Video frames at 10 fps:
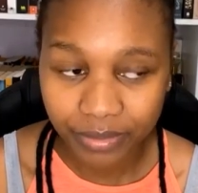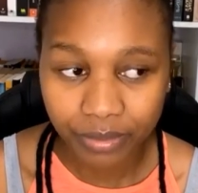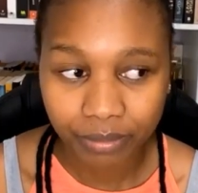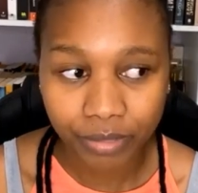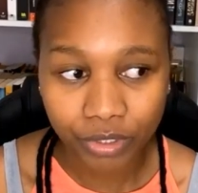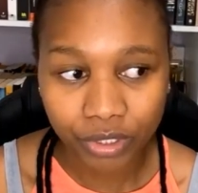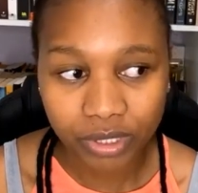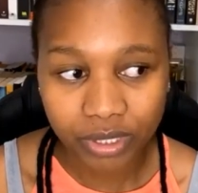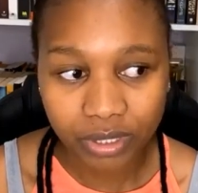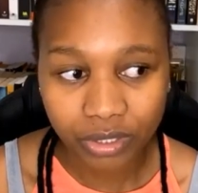because
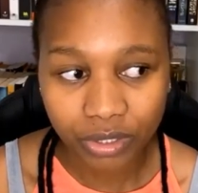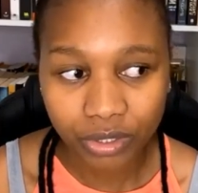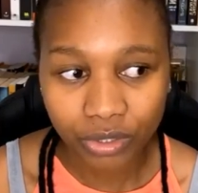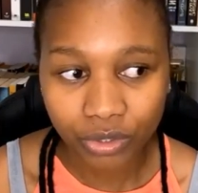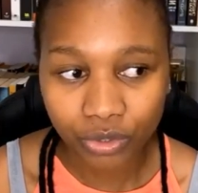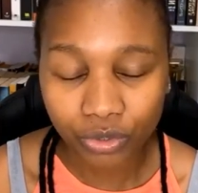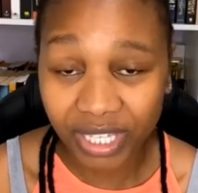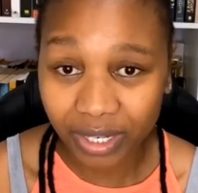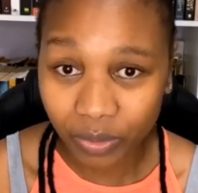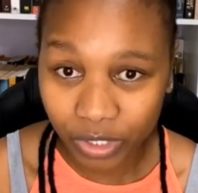you're getting
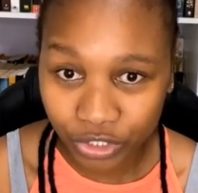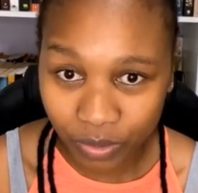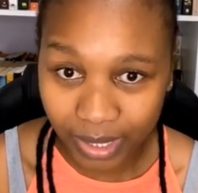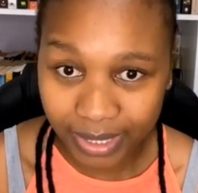what you want.